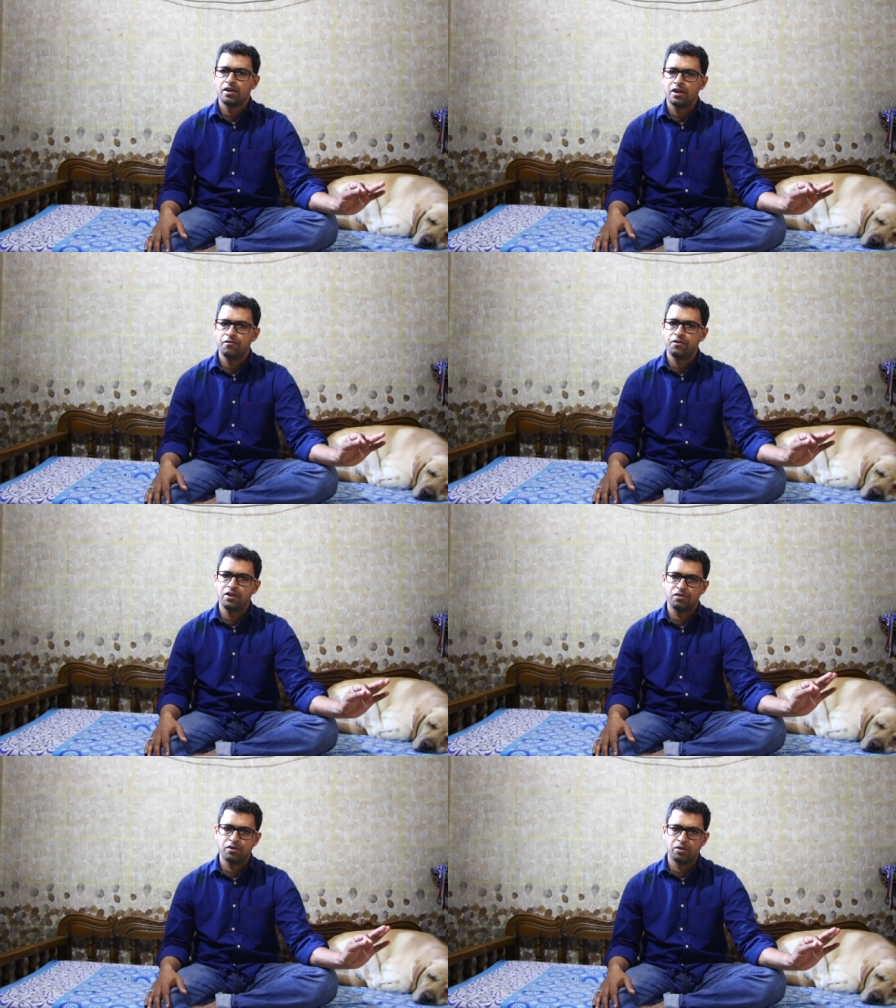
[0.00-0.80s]
If he
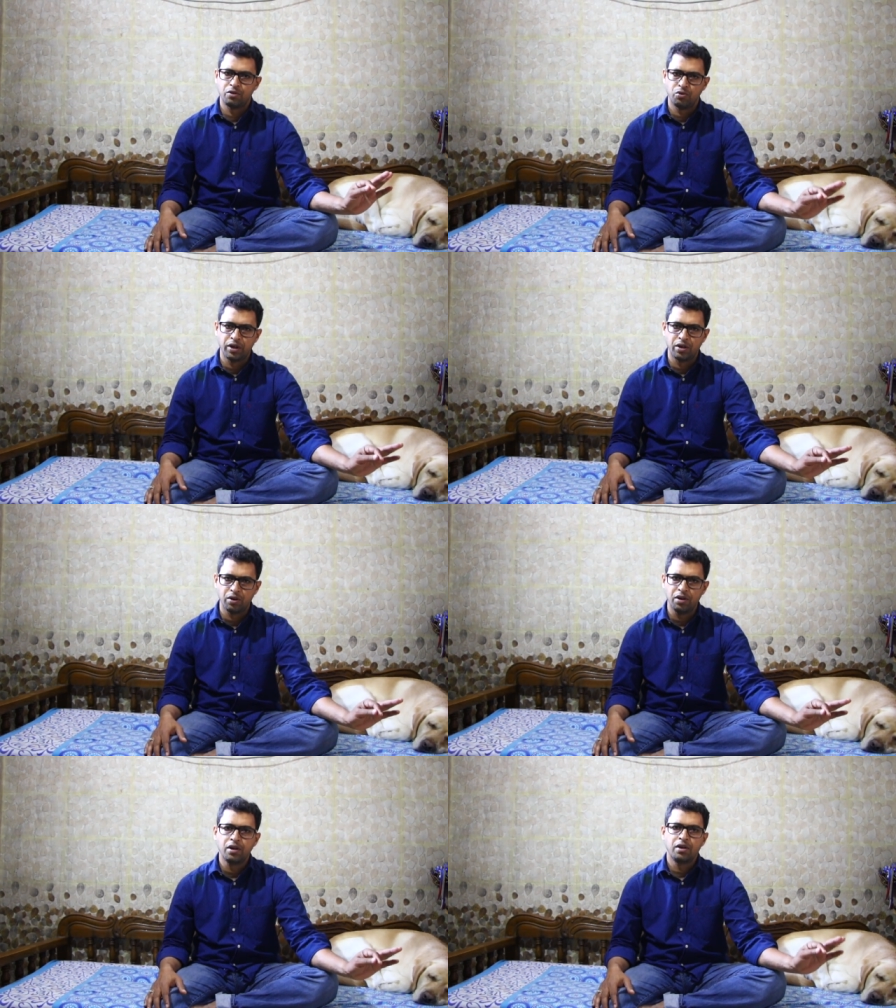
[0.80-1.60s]
is doing
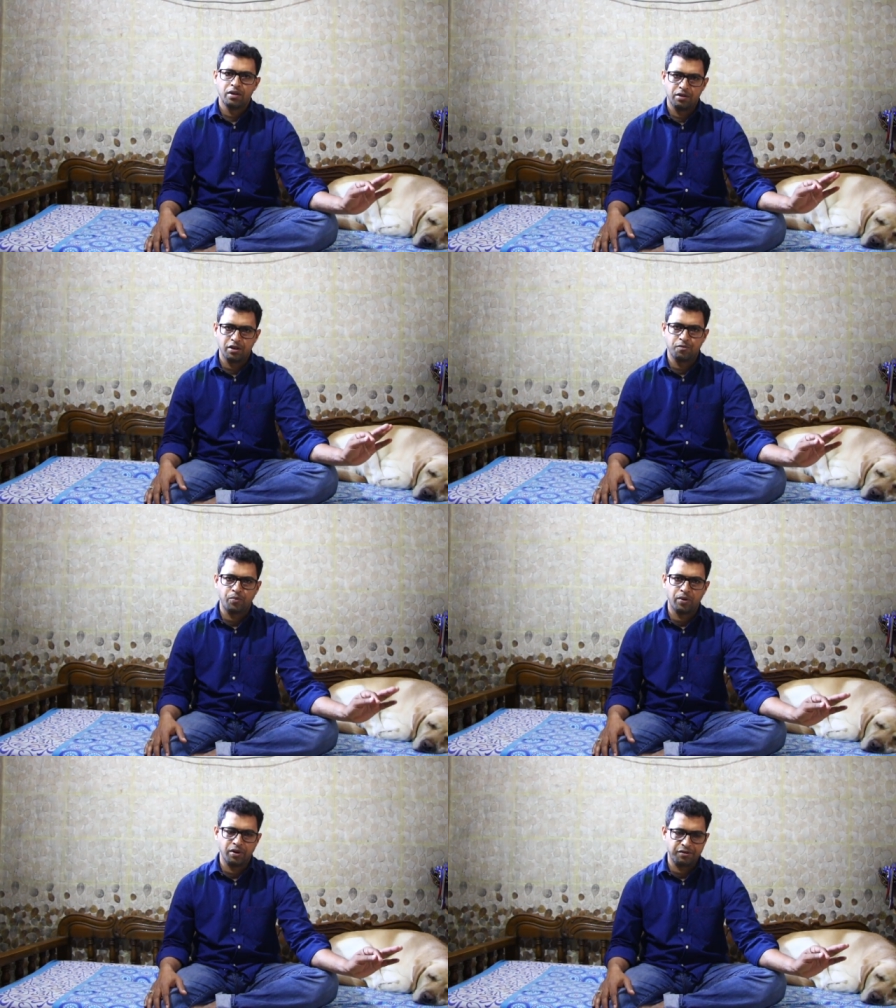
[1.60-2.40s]
good, just
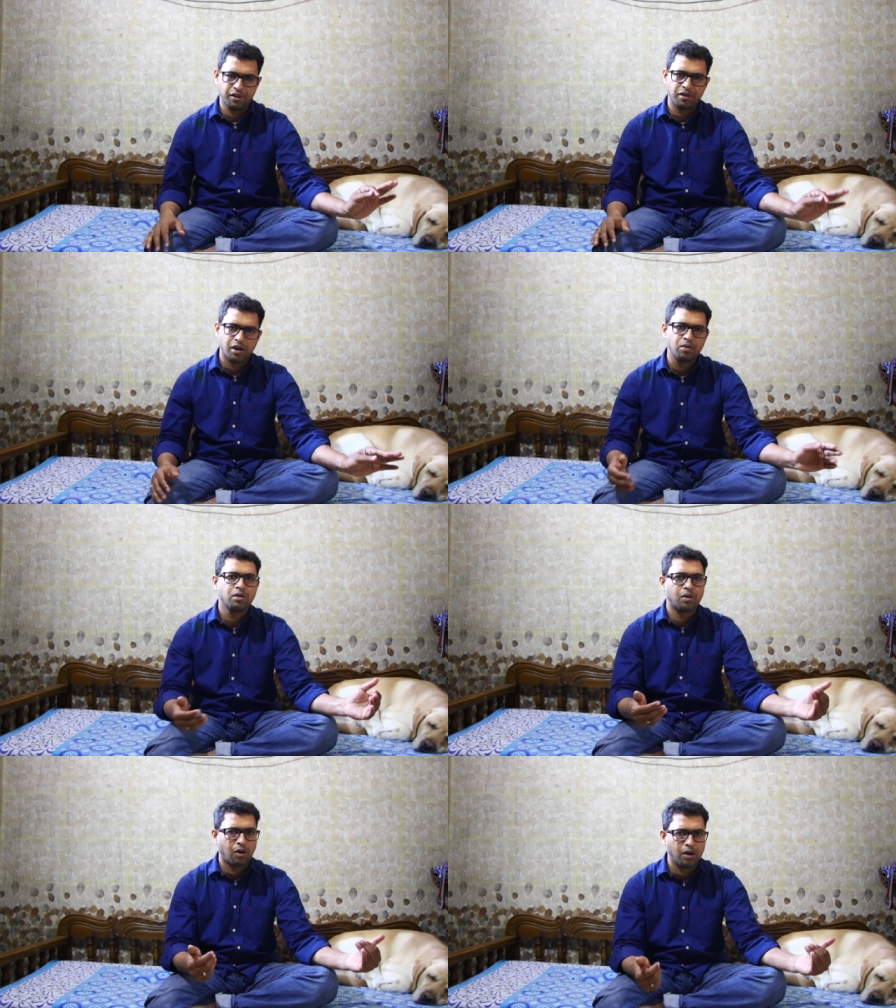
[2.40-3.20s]
sit
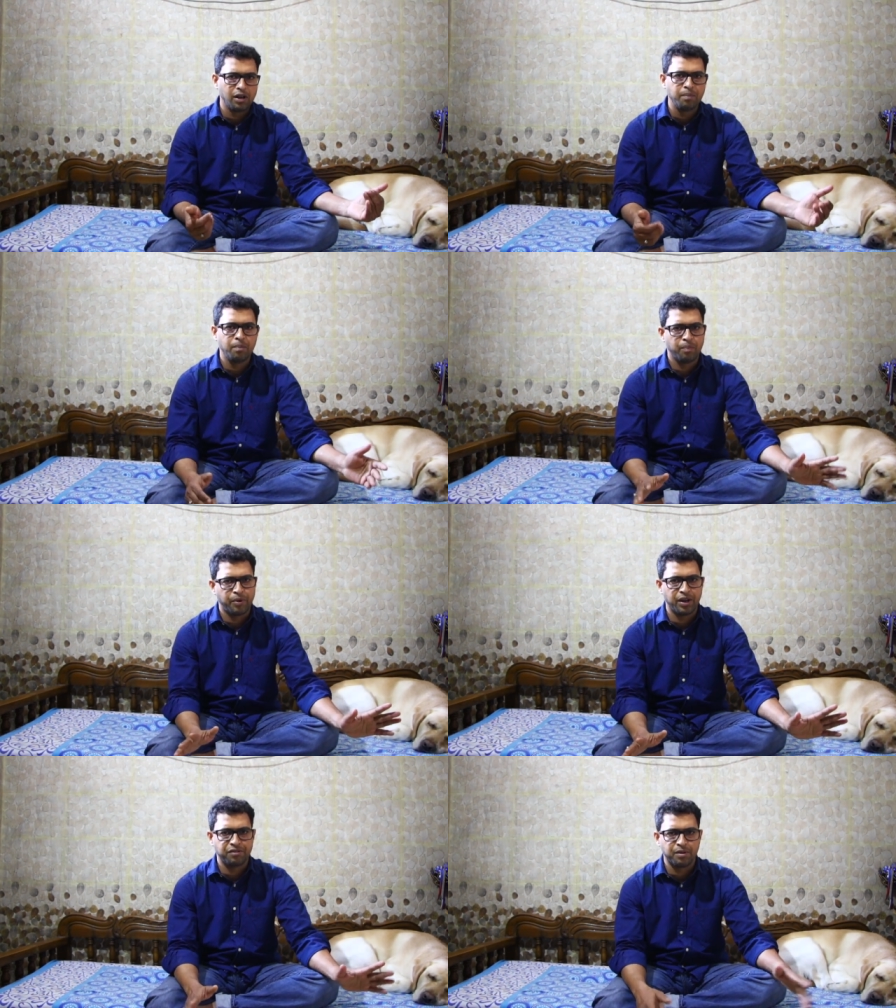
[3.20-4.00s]
down, call him,
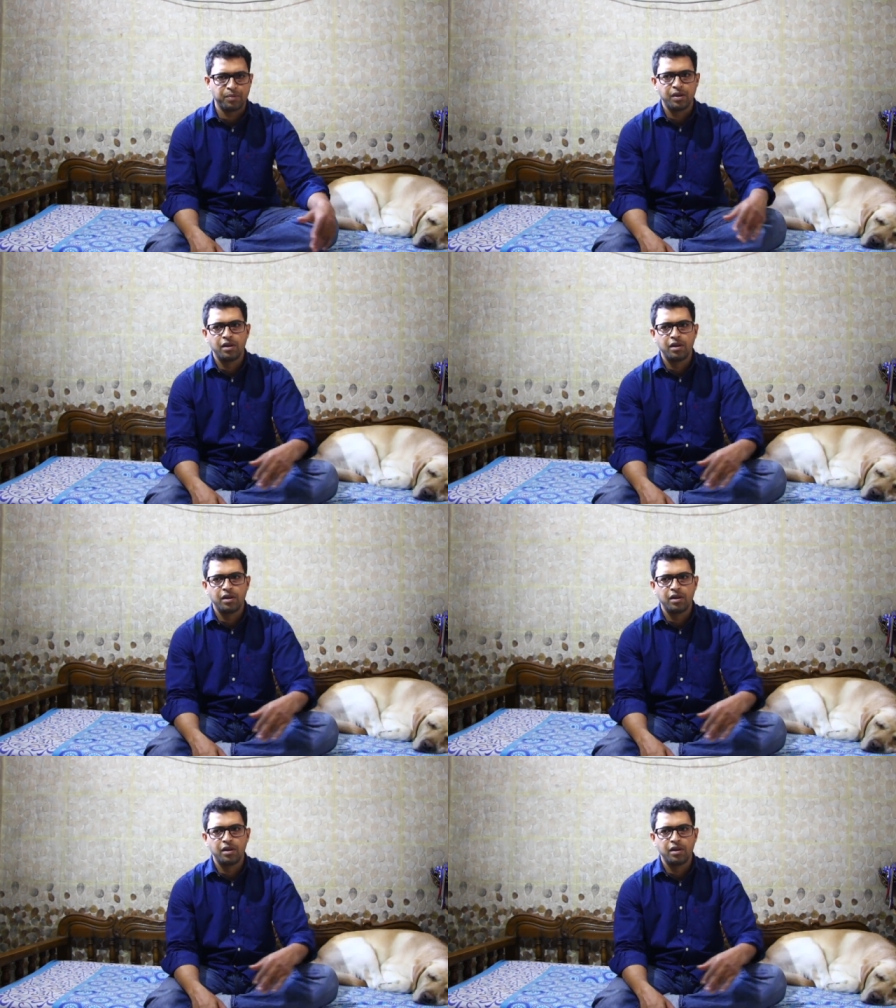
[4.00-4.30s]
praise him.